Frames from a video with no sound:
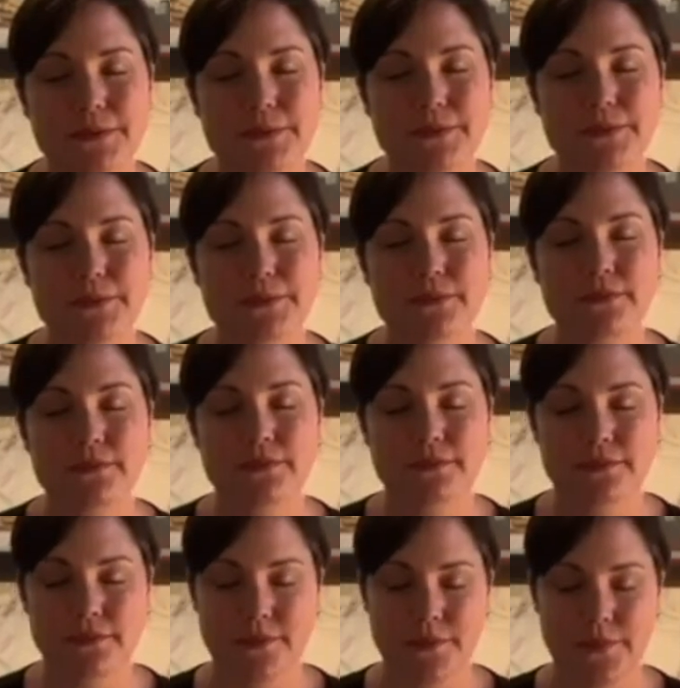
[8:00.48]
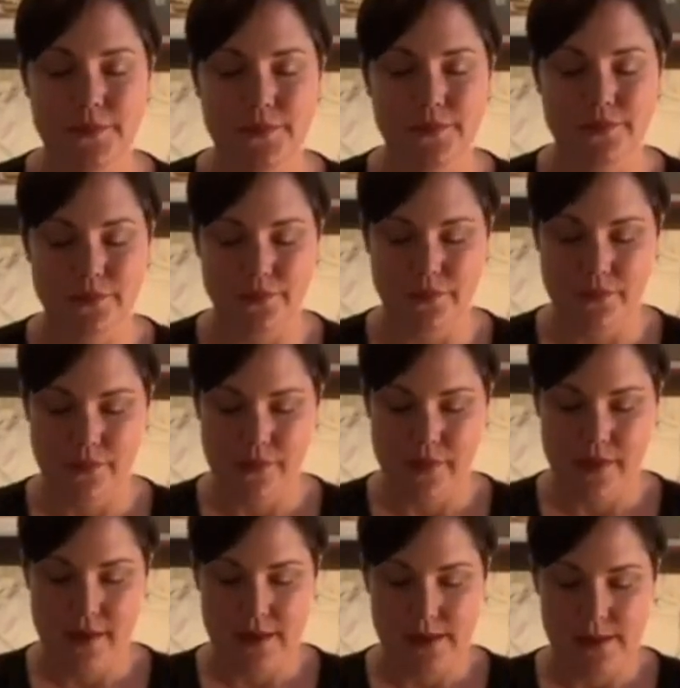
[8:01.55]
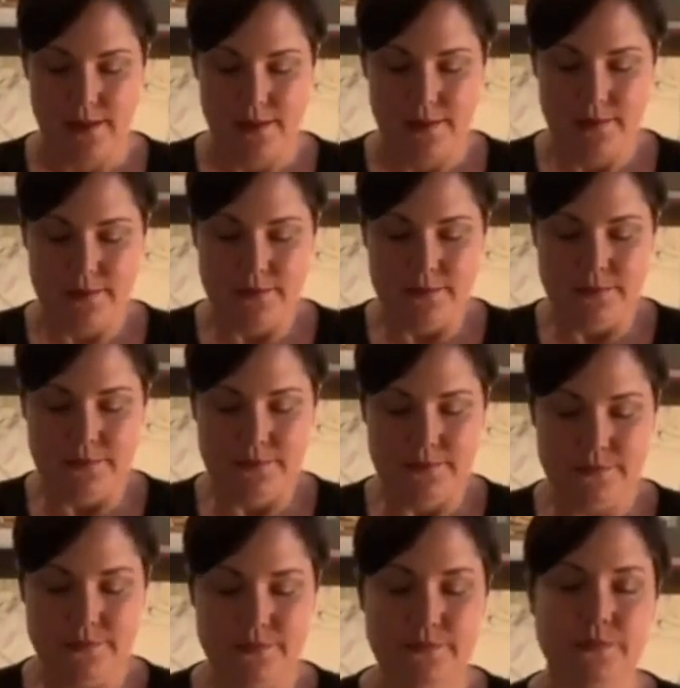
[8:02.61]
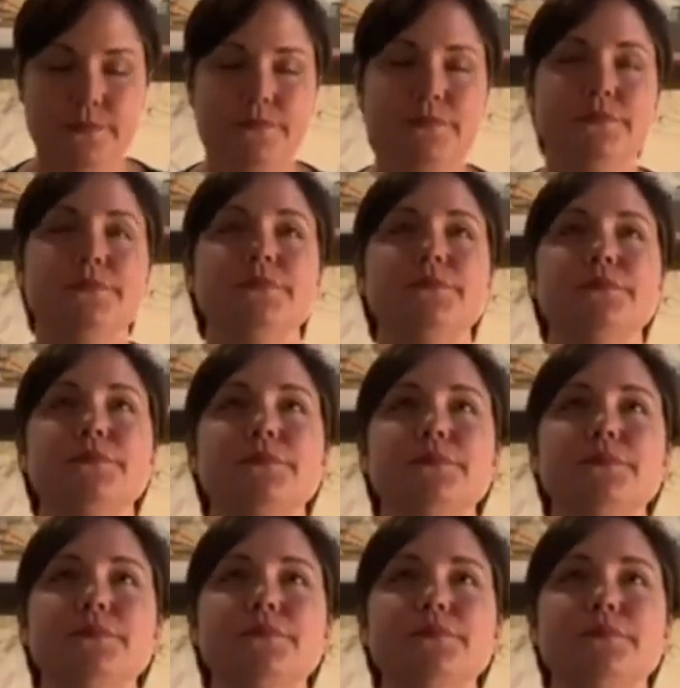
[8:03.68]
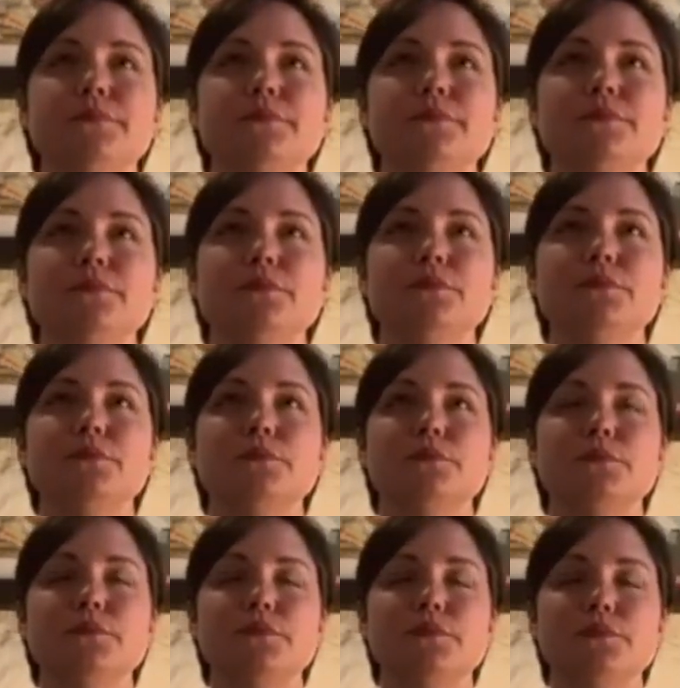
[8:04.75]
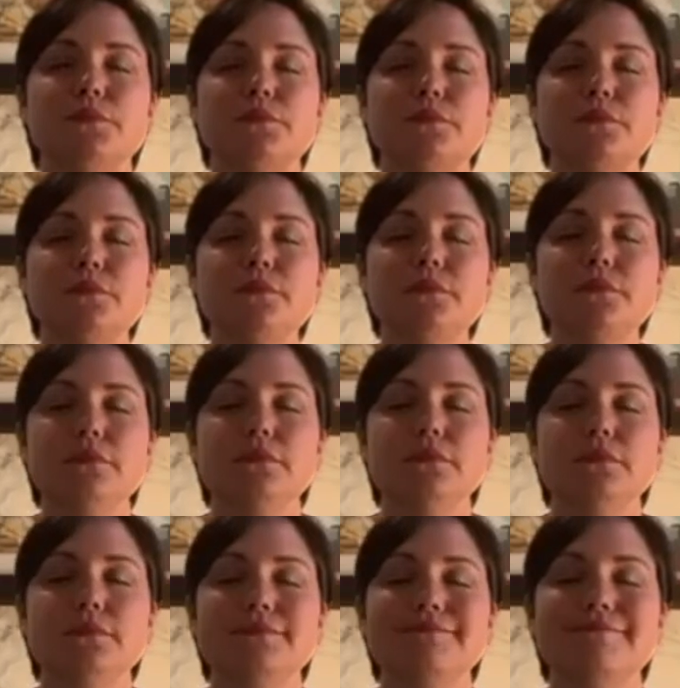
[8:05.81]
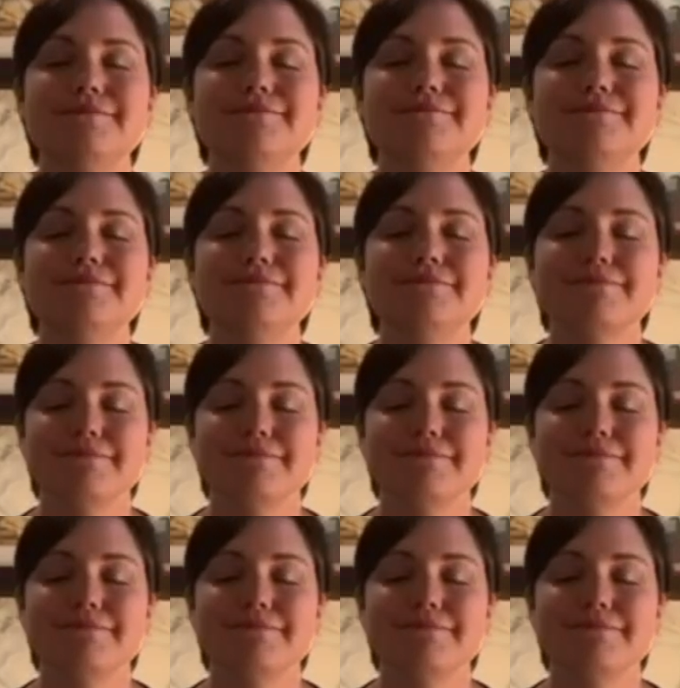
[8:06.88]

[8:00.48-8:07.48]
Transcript: (no one is talking)